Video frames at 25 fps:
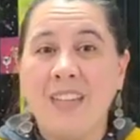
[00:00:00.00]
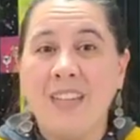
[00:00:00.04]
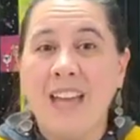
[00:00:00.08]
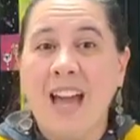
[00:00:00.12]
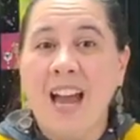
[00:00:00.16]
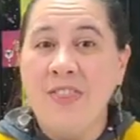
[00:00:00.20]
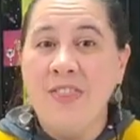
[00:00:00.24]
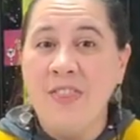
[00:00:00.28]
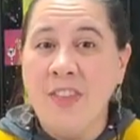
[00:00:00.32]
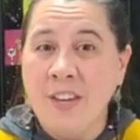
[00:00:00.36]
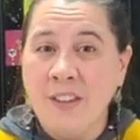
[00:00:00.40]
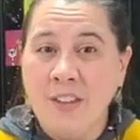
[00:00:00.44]

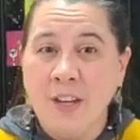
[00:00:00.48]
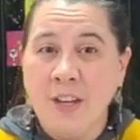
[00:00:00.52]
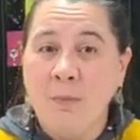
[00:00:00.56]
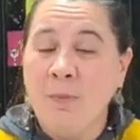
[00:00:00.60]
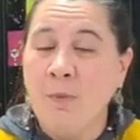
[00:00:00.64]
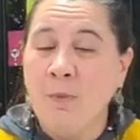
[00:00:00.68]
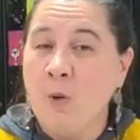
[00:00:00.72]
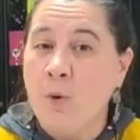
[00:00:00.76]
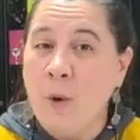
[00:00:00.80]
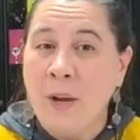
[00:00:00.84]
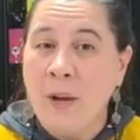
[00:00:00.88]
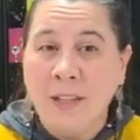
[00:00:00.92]
I think
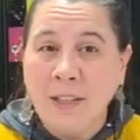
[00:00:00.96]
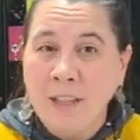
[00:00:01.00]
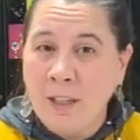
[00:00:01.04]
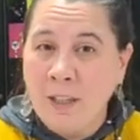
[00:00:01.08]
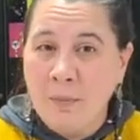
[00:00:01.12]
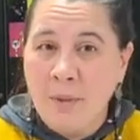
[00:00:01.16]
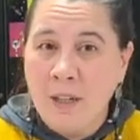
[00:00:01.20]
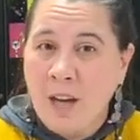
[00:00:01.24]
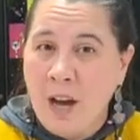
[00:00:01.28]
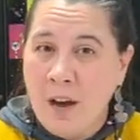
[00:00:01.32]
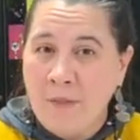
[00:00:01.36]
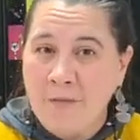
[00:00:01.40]
they'll quickly
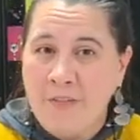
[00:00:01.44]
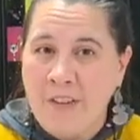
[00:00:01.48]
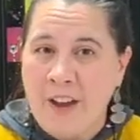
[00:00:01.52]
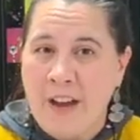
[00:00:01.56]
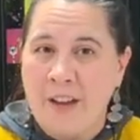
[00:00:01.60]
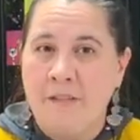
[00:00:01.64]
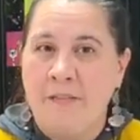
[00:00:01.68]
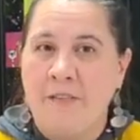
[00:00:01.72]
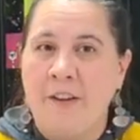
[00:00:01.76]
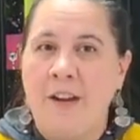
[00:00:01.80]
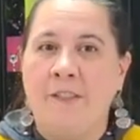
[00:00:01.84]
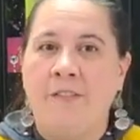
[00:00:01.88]
become
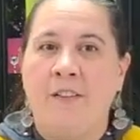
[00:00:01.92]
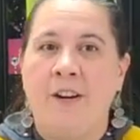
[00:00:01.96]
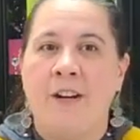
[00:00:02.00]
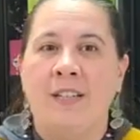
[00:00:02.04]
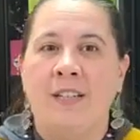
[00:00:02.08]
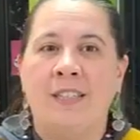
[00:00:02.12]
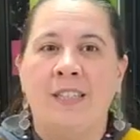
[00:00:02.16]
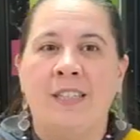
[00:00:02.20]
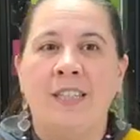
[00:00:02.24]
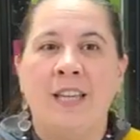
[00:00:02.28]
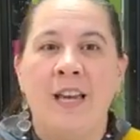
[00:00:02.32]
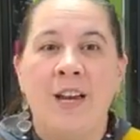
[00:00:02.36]
fan
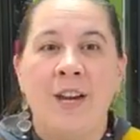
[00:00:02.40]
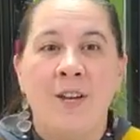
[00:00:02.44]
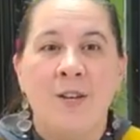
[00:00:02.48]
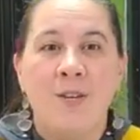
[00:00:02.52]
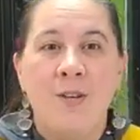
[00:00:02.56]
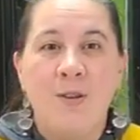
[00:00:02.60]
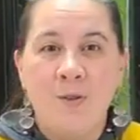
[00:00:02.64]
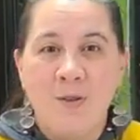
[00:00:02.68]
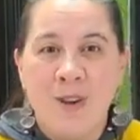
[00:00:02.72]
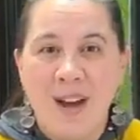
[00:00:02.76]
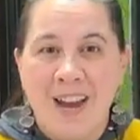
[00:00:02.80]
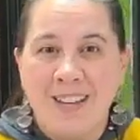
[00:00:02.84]
favorites.
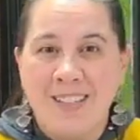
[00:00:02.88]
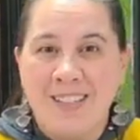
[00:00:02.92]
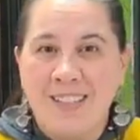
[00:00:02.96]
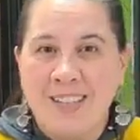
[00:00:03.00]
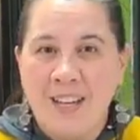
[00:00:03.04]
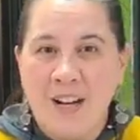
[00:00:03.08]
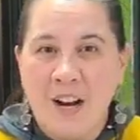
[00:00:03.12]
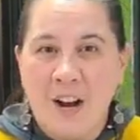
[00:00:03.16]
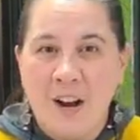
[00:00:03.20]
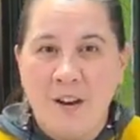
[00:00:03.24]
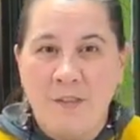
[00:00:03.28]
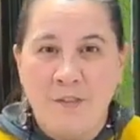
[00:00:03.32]
You guys
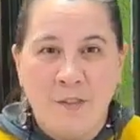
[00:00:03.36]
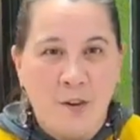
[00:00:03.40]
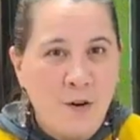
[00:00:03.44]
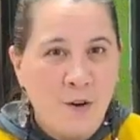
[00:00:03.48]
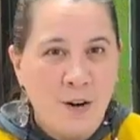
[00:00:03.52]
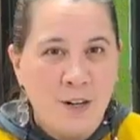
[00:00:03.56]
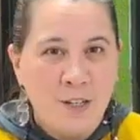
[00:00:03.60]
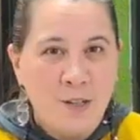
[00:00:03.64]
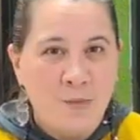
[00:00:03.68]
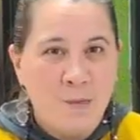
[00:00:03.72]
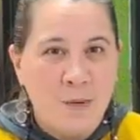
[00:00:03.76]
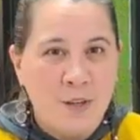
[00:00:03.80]
can, of
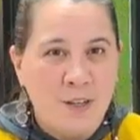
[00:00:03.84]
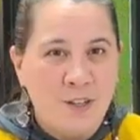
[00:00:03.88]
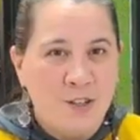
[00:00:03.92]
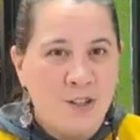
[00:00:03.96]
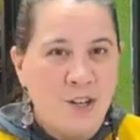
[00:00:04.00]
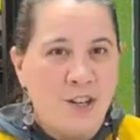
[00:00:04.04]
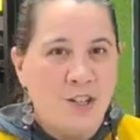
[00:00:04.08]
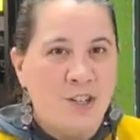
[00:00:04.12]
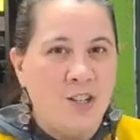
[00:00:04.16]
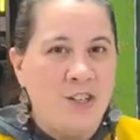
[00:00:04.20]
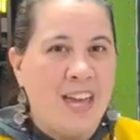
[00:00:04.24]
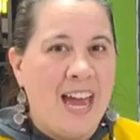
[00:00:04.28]
course, be the
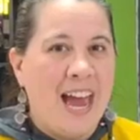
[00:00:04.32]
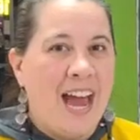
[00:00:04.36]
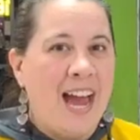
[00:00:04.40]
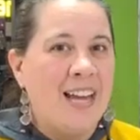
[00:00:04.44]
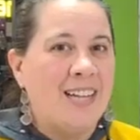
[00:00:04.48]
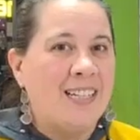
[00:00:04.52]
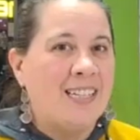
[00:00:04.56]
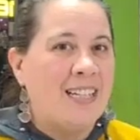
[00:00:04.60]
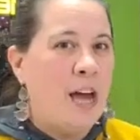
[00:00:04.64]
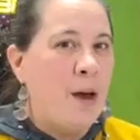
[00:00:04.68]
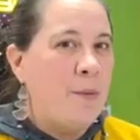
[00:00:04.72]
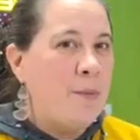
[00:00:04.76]
judge of
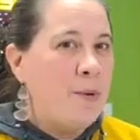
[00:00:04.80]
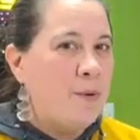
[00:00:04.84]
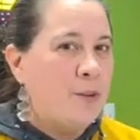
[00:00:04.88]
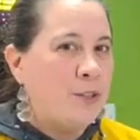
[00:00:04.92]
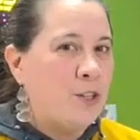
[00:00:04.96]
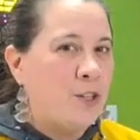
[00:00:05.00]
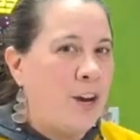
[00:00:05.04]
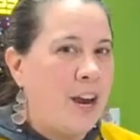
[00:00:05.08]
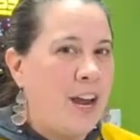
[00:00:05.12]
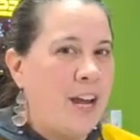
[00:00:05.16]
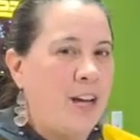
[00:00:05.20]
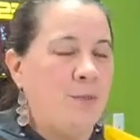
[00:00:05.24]
that. Tell me
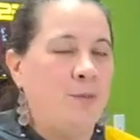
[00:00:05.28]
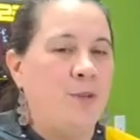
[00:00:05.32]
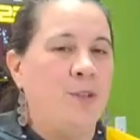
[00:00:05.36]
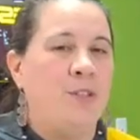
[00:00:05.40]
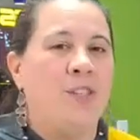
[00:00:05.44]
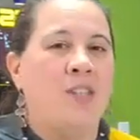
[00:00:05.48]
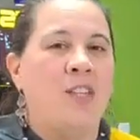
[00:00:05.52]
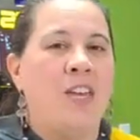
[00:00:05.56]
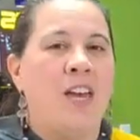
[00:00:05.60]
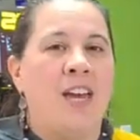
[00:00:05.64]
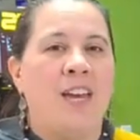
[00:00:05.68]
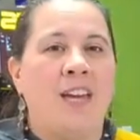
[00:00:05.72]
what your
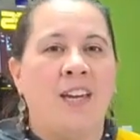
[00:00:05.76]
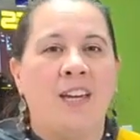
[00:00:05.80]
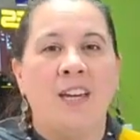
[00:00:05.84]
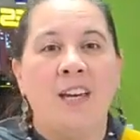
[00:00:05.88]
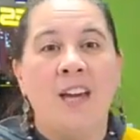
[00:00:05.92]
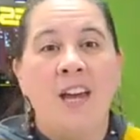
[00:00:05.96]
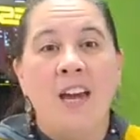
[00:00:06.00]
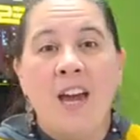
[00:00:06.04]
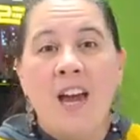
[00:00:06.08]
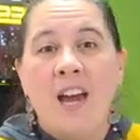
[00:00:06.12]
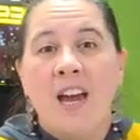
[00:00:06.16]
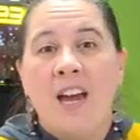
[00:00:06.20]
animals think.
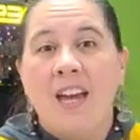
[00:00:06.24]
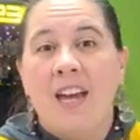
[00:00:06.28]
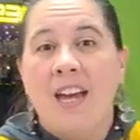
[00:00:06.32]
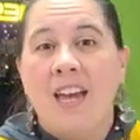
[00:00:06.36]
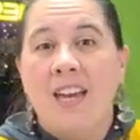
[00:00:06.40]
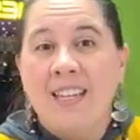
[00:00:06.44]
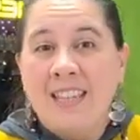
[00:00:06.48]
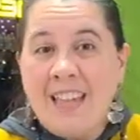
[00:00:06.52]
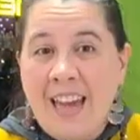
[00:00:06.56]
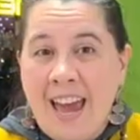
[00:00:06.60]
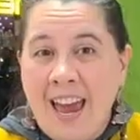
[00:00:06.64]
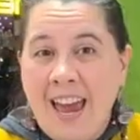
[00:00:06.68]

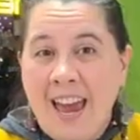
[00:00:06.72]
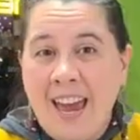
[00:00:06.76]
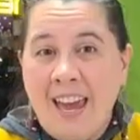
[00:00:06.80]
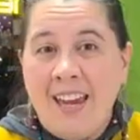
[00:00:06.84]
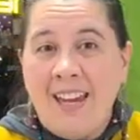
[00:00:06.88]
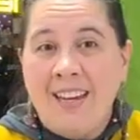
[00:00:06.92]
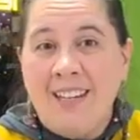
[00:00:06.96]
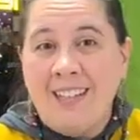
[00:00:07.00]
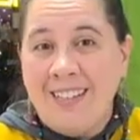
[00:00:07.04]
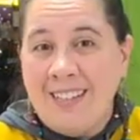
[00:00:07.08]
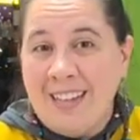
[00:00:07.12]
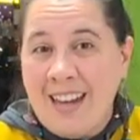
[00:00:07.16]

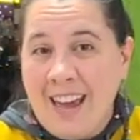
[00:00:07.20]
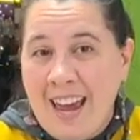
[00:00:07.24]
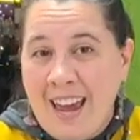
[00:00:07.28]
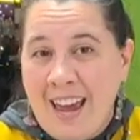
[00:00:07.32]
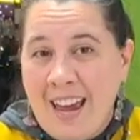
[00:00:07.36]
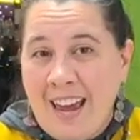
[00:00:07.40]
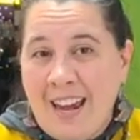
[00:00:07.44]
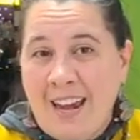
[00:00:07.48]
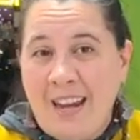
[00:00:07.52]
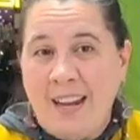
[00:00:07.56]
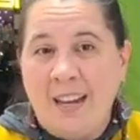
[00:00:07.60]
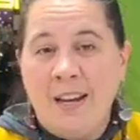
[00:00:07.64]
Yay,
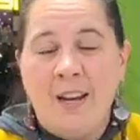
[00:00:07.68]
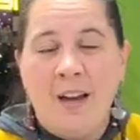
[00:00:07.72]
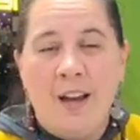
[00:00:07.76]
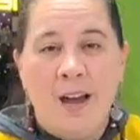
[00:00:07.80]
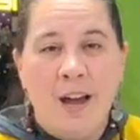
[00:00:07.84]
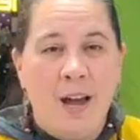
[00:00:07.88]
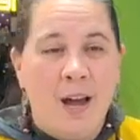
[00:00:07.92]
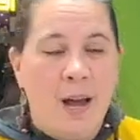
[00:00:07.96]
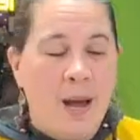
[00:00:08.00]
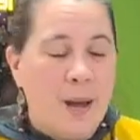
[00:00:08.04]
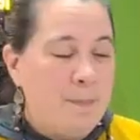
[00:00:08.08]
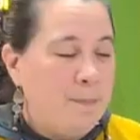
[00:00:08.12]
nay.
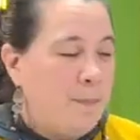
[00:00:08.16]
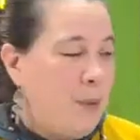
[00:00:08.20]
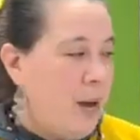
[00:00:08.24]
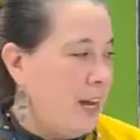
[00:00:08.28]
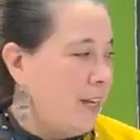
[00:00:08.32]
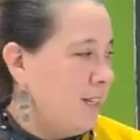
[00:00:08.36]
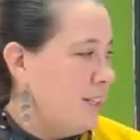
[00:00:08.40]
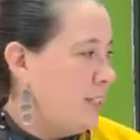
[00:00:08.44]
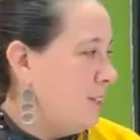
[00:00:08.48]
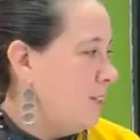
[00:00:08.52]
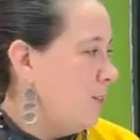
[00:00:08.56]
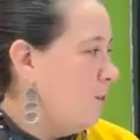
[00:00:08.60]

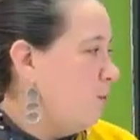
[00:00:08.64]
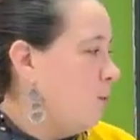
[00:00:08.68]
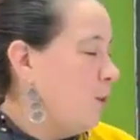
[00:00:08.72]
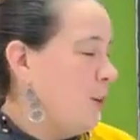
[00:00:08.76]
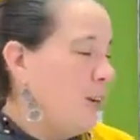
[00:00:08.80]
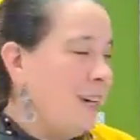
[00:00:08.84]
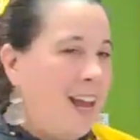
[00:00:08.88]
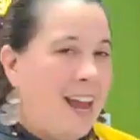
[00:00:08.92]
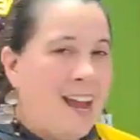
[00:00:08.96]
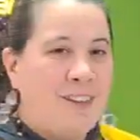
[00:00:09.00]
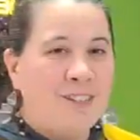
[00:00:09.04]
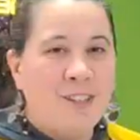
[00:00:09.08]
But we're
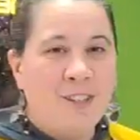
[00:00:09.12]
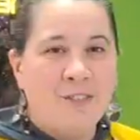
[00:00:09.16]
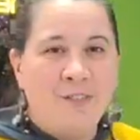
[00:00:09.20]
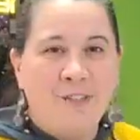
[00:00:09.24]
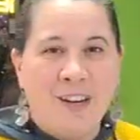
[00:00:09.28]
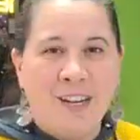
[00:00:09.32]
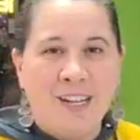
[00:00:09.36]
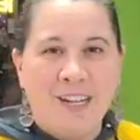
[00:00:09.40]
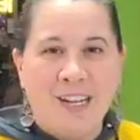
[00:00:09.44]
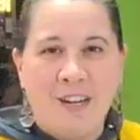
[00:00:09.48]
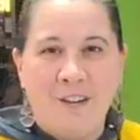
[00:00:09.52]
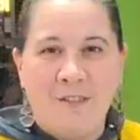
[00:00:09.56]
going to have some
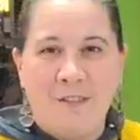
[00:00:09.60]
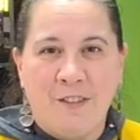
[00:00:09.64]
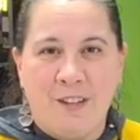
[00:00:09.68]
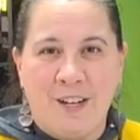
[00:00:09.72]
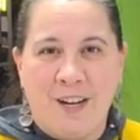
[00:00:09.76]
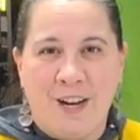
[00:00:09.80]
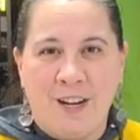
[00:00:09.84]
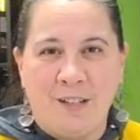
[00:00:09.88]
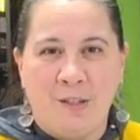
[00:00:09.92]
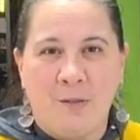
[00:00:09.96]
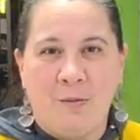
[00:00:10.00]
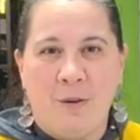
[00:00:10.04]
fun here for the
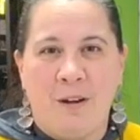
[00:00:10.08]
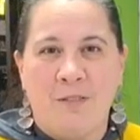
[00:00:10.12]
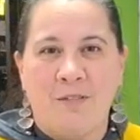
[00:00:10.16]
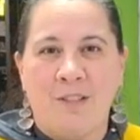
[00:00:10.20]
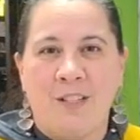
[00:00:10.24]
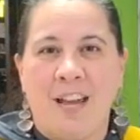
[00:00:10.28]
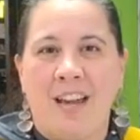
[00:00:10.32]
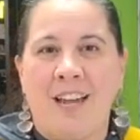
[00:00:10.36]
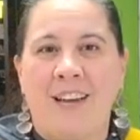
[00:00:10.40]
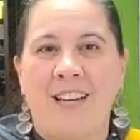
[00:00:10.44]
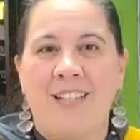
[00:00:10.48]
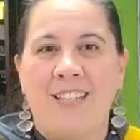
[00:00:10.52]
next twelve
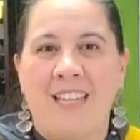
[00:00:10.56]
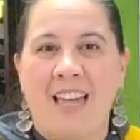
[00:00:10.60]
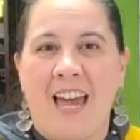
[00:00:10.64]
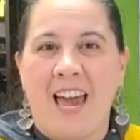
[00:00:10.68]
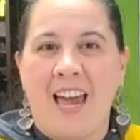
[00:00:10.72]
days.